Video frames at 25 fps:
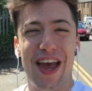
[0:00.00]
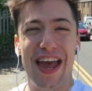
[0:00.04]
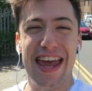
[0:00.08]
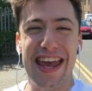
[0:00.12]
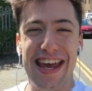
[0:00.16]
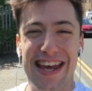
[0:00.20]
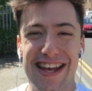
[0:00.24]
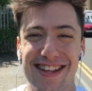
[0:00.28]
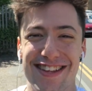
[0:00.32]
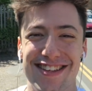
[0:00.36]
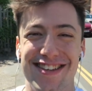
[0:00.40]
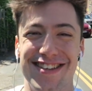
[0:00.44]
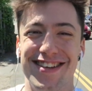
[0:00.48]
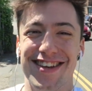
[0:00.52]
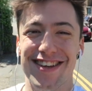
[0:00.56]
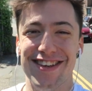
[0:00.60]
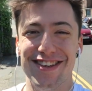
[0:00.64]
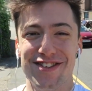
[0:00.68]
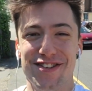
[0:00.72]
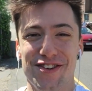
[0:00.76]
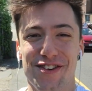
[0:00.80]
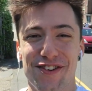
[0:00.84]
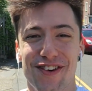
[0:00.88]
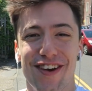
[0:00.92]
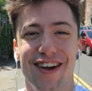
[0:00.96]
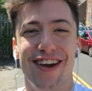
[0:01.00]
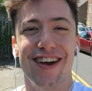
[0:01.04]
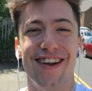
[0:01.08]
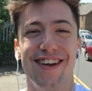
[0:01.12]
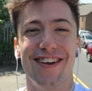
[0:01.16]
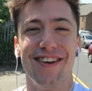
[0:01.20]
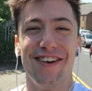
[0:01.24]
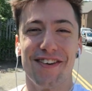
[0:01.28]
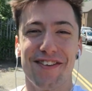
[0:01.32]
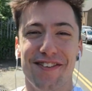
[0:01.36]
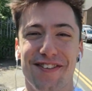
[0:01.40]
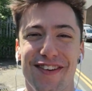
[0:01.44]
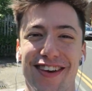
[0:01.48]
It is Greg
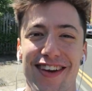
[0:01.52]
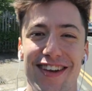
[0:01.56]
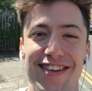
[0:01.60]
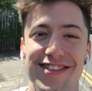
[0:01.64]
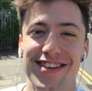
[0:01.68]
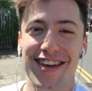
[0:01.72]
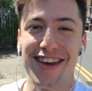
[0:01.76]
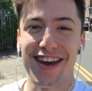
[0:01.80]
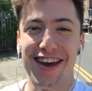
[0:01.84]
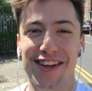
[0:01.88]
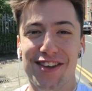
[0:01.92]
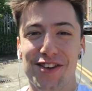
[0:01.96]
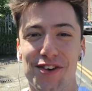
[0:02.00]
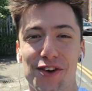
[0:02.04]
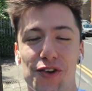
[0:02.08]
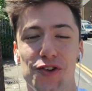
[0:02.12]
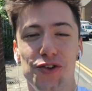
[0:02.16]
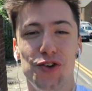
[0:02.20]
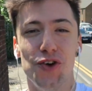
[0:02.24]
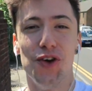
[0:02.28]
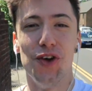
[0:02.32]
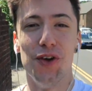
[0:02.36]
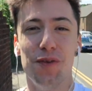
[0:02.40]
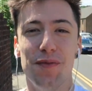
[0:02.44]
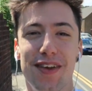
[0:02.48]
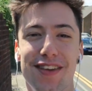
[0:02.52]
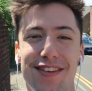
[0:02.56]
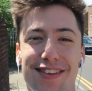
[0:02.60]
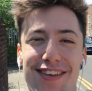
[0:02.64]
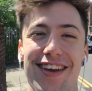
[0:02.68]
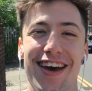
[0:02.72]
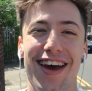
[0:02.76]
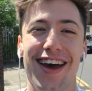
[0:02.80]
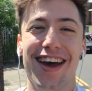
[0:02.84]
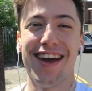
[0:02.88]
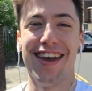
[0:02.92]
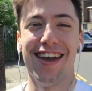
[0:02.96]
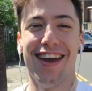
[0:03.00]
Lock Fitness here and you're joining me
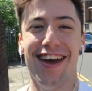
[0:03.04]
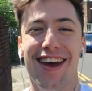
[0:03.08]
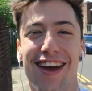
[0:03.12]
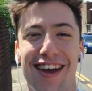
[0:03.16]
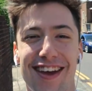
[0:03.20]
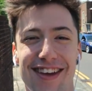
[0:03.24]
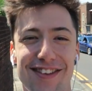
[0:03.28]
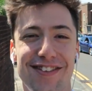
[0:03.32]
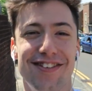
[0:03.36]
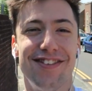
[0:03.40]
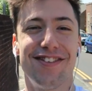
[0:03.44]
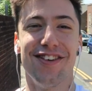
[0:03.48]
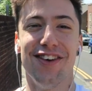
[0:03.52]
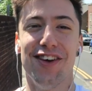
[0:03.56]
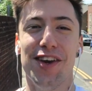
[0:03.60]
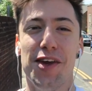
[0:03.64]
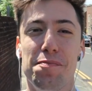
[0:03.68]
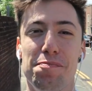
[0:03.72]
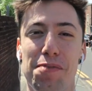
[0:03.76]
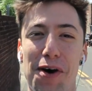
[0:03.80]
today in sunny